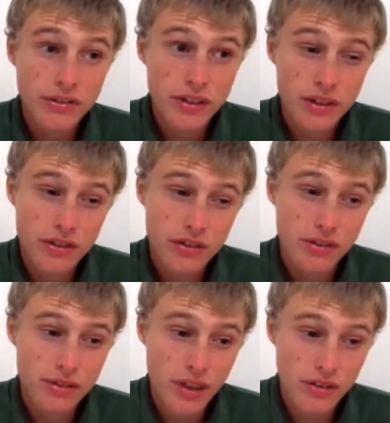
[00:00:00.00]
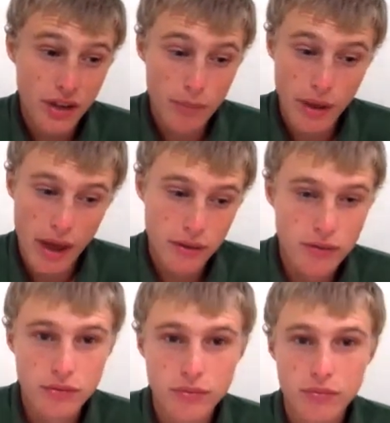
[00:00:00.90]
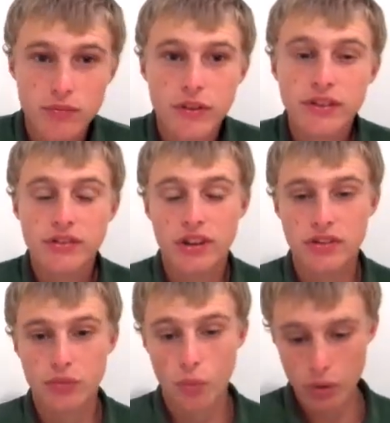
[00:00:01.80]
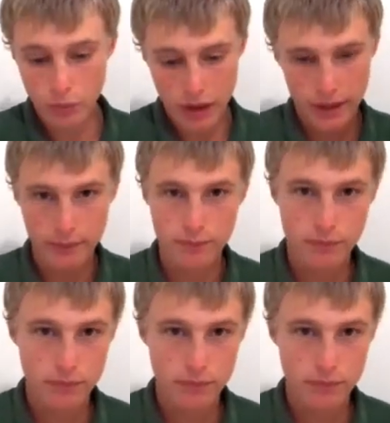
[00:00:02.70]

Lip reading: cents, that's not bad. 50 cents one way.